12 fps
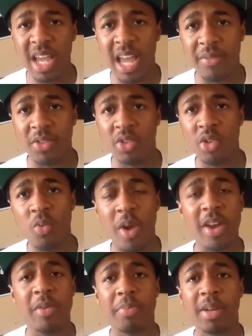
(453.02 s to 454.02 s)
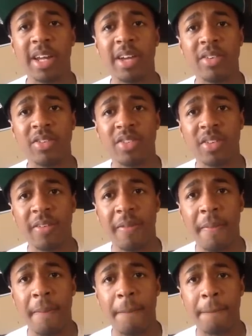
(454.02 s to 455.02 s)
Raider players.
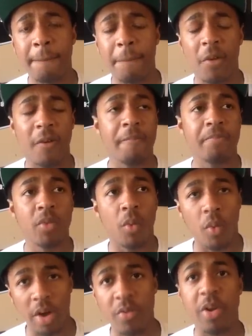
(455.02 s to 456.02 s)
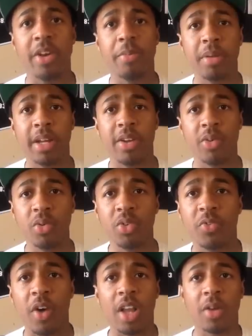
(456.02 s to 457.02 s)
Well, one Raider player
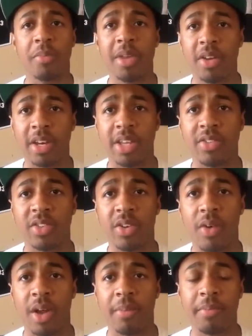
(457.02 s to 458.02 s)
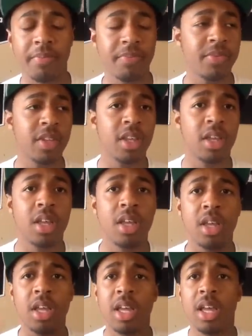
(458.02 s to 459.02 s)
who's following me on Instagram.
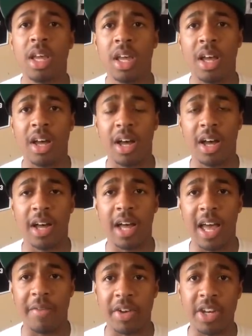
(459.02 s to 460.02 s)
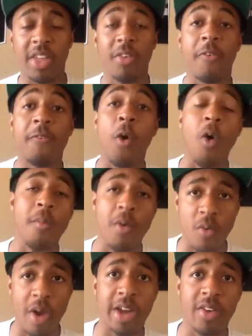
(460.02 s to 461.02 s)
I have another
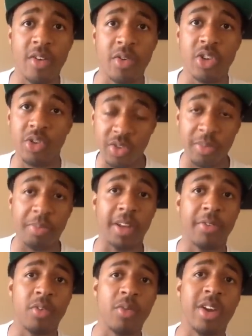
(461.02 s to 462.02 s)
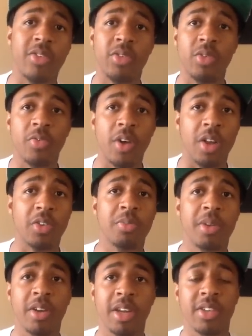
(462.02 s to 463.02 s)
former Raider who used to play for the Raiders who follows
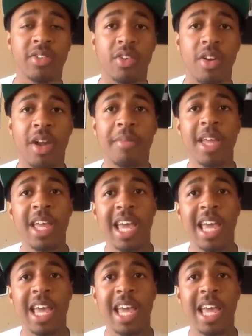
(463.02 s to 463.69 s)
me on Instagram.